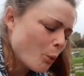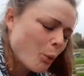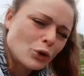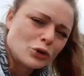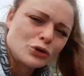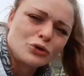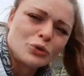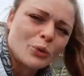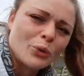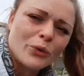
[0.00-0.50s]

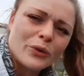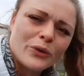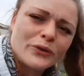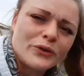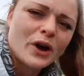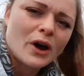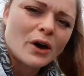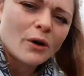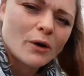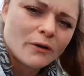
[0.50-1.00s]
wash all the
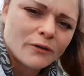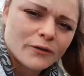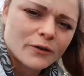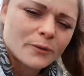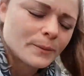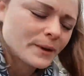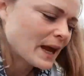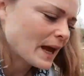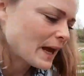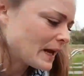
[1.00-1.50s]
dirt off
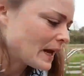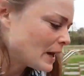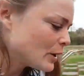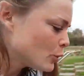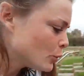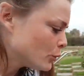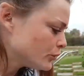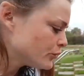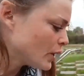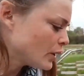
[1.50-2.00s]
them again.
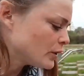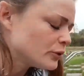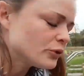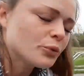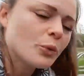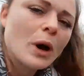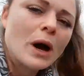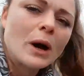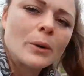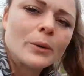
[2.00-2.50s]
And also
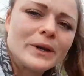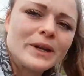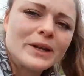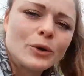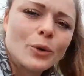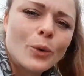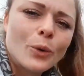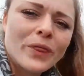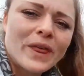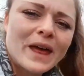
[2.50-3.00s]
as well,
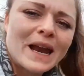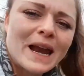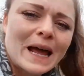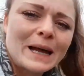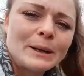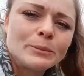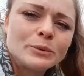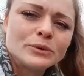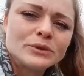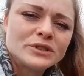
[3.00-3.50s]
you're then
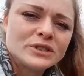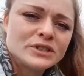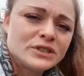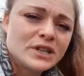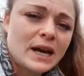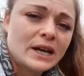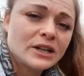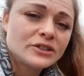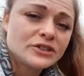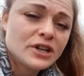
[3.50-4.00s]
able to
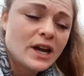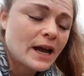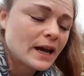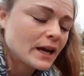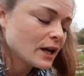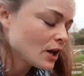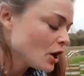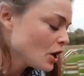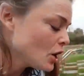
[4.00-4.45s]
check